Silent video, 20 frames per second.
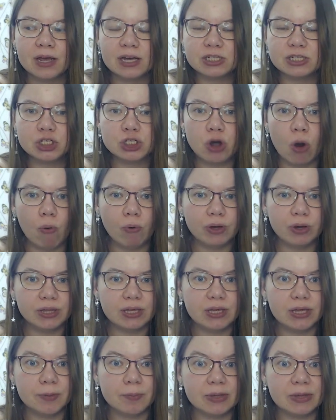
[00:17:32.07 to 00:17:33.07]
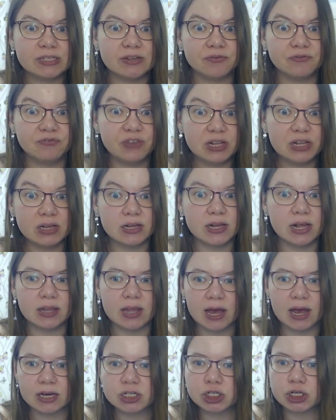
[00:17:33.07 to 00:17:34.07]
showing him as a villain,
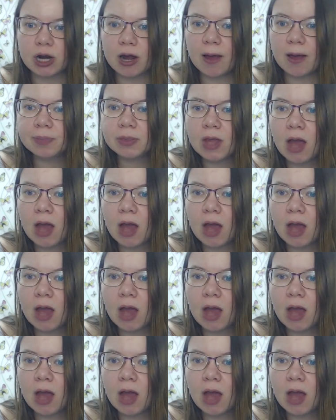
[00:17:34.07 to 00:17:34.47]
actually.